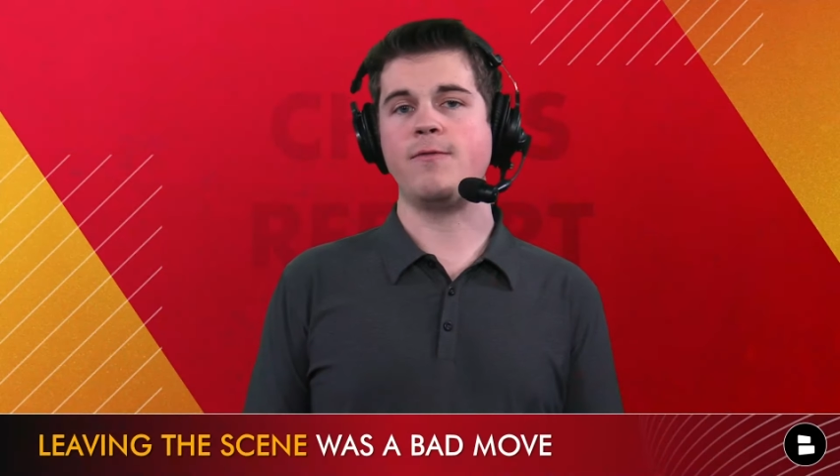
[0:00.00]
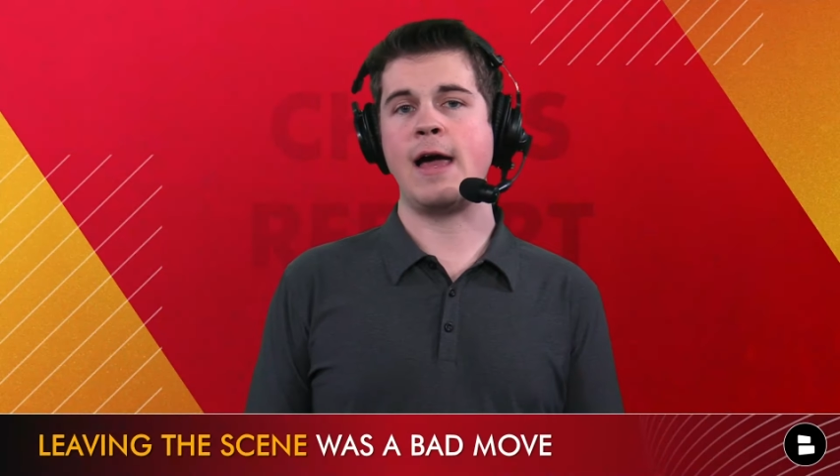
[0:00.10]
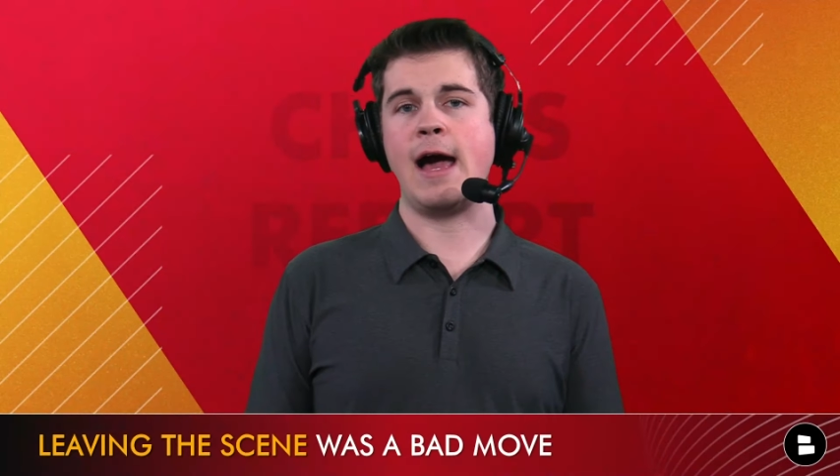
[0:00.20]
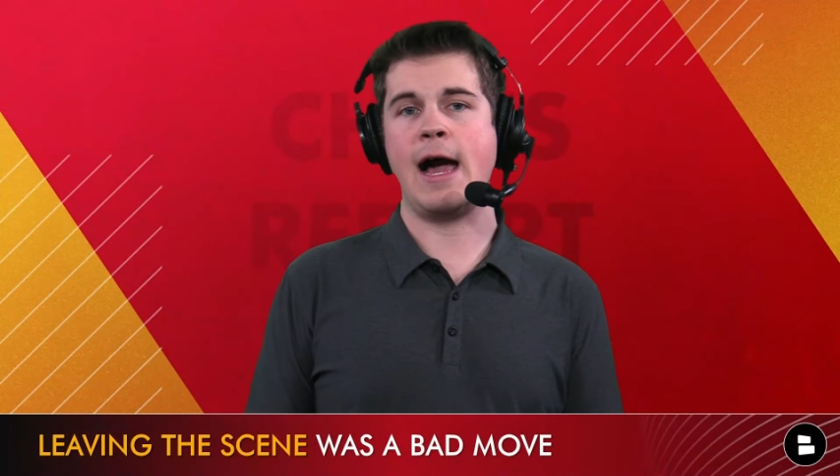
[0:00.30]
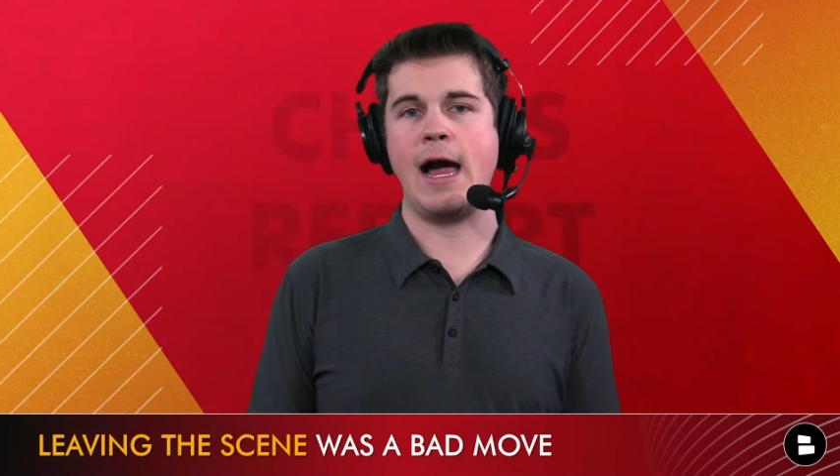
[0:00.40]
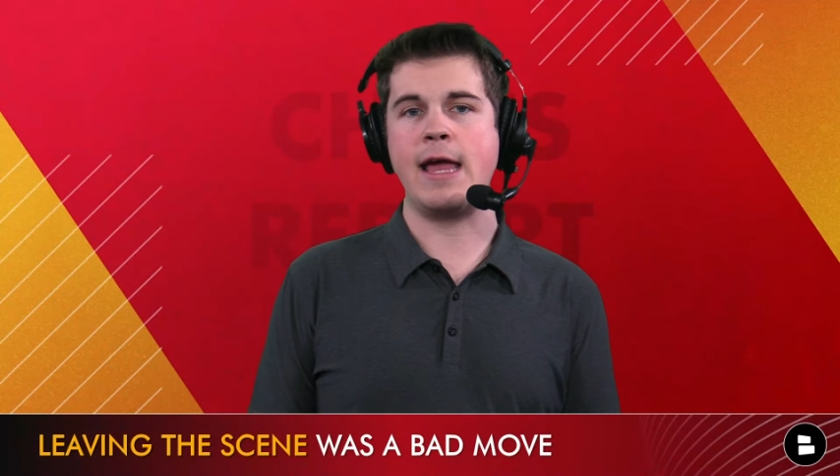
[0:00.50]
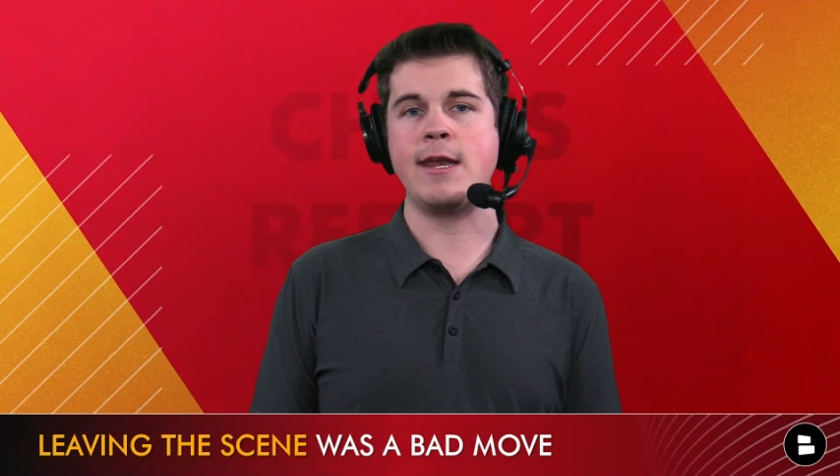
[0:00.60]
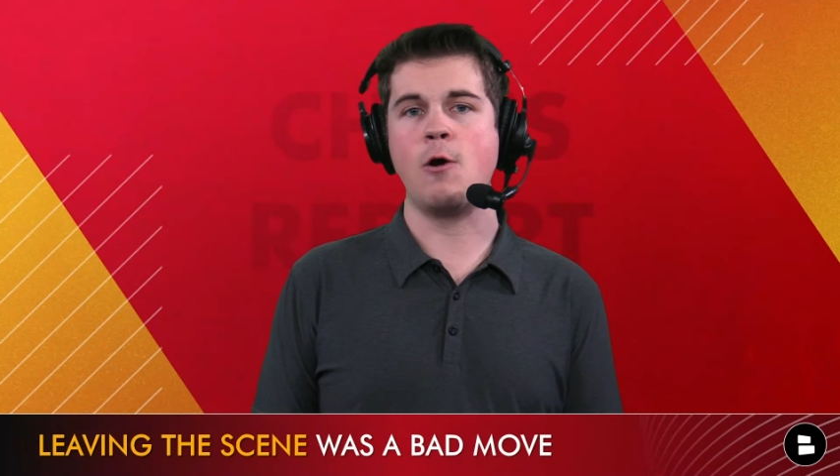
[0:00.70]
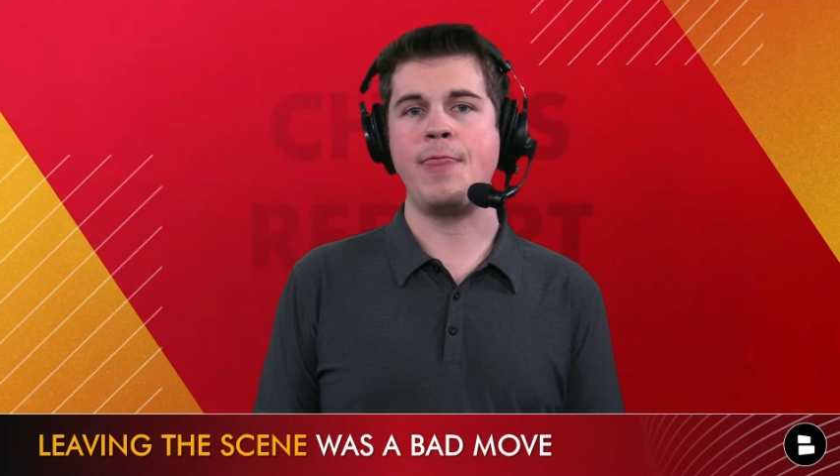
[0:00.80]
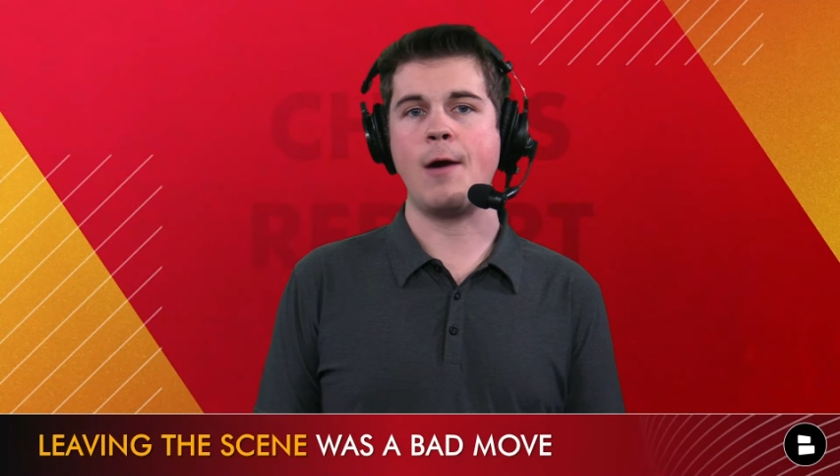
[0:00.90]
I
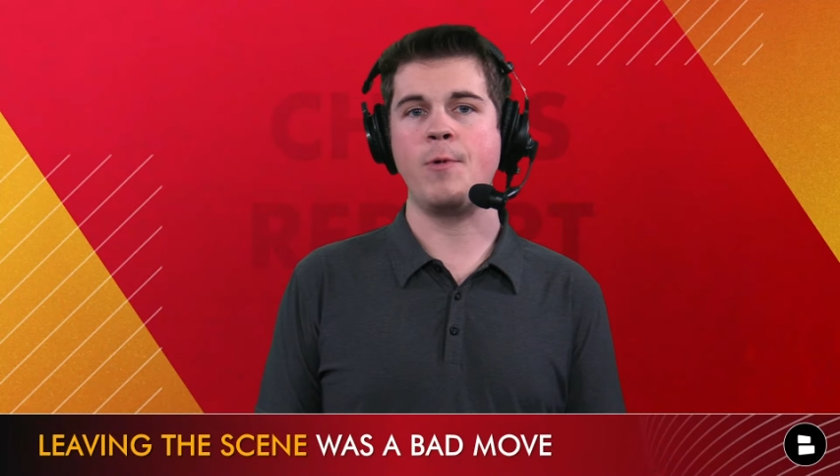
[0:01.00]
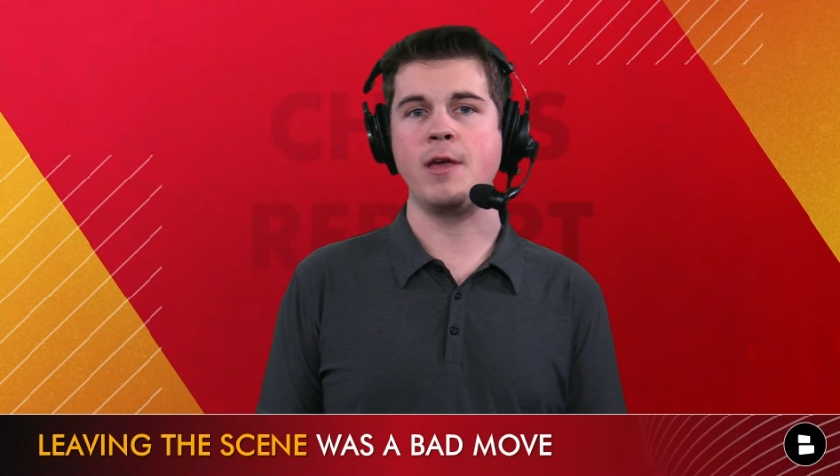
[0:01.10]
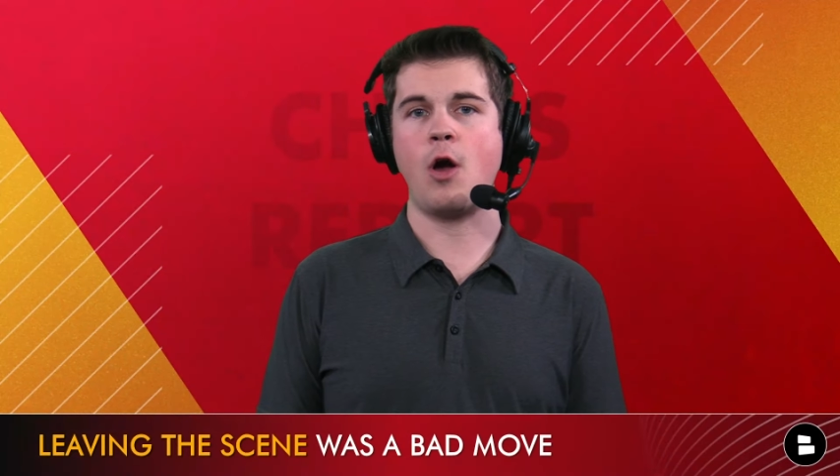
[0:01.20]
know that we